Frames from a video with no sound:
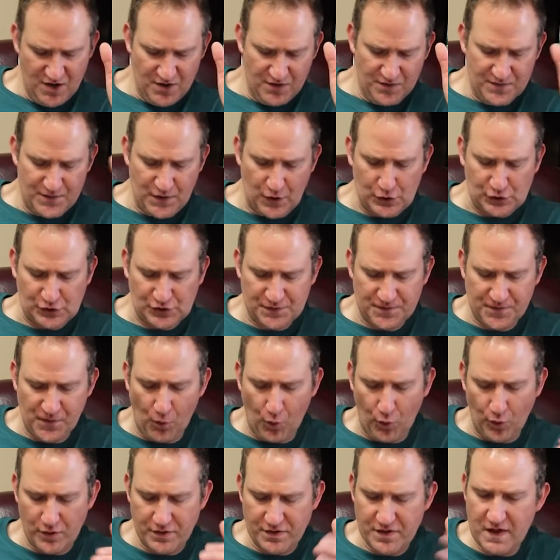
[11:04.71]
Verse
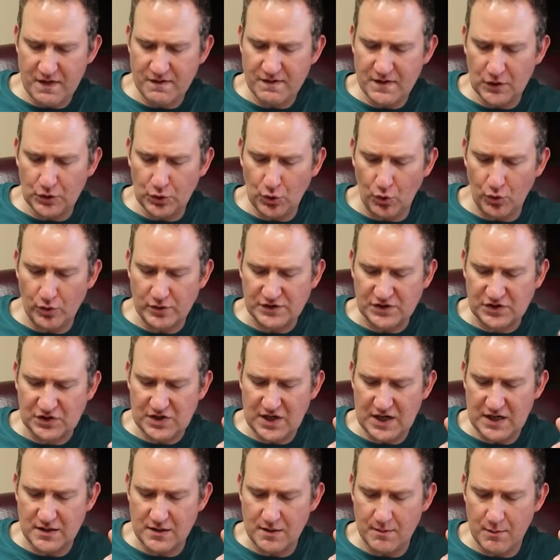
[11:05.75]
4, then the Lord
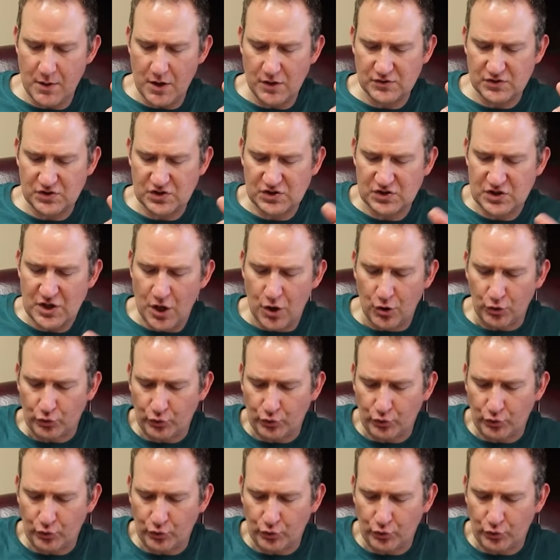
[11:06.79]
said to Moses,